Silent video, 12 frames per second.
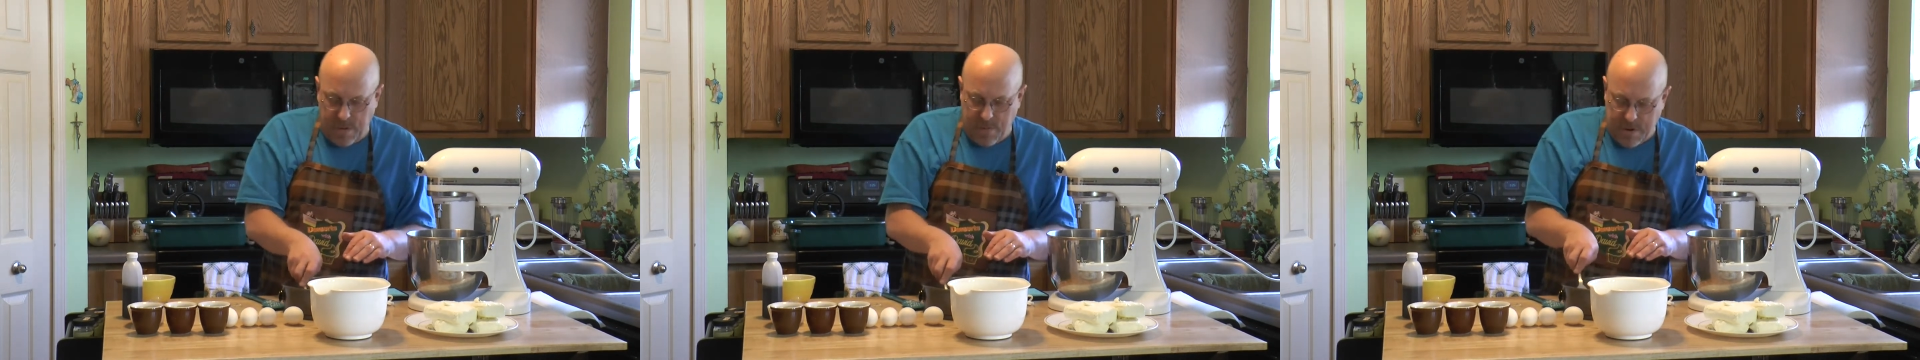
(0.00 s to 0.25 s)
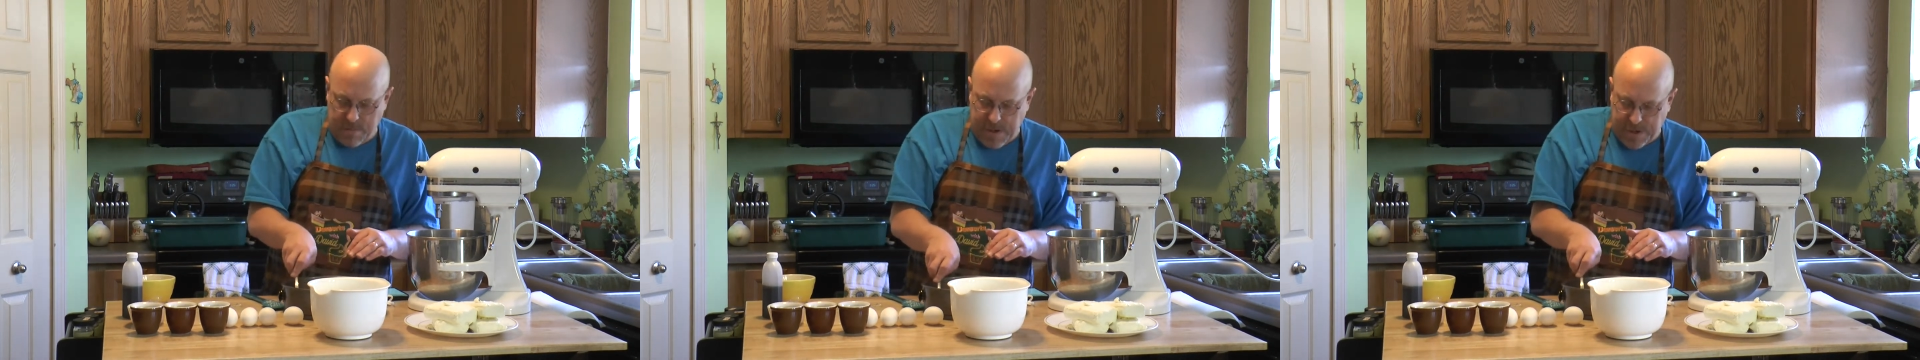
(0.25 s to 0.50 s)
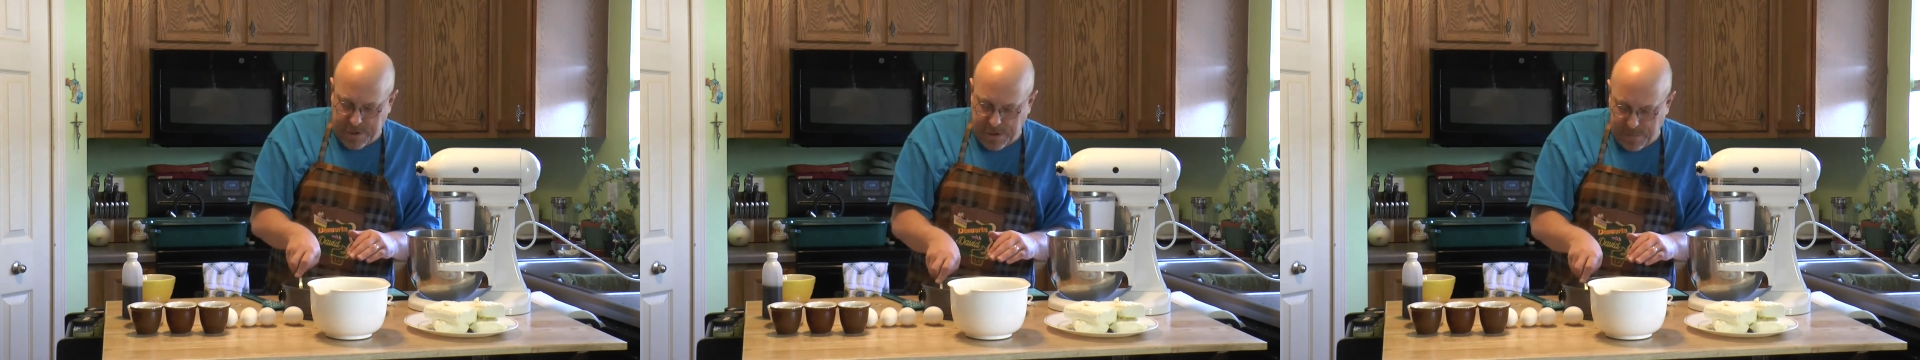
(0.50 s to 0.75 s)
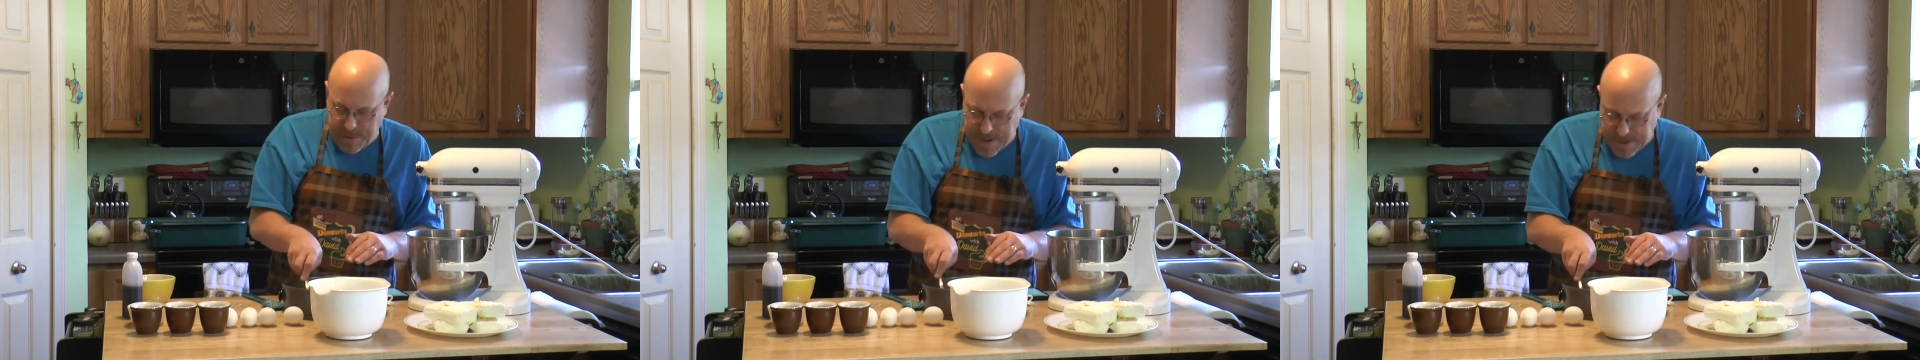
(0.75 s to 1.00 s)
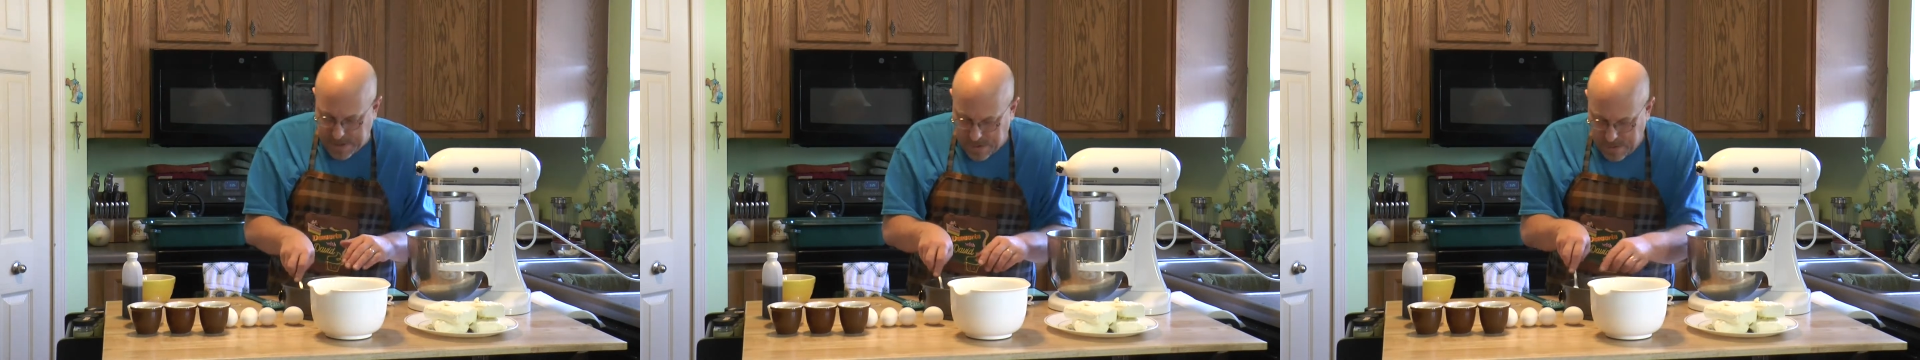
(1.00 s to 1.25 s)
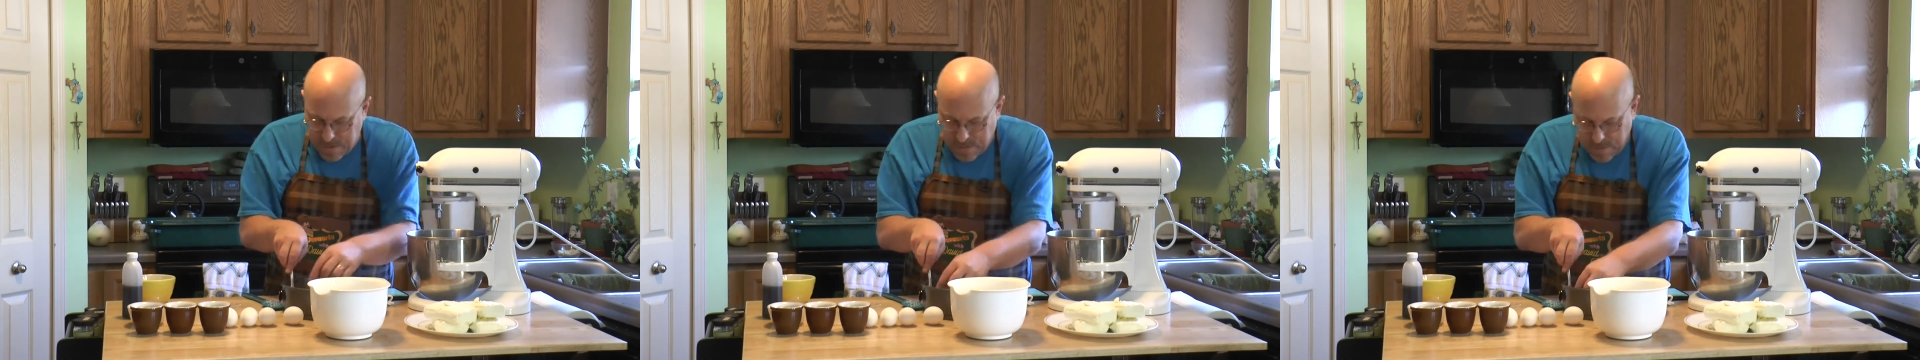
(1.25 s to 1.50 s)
You want to make sure you pack it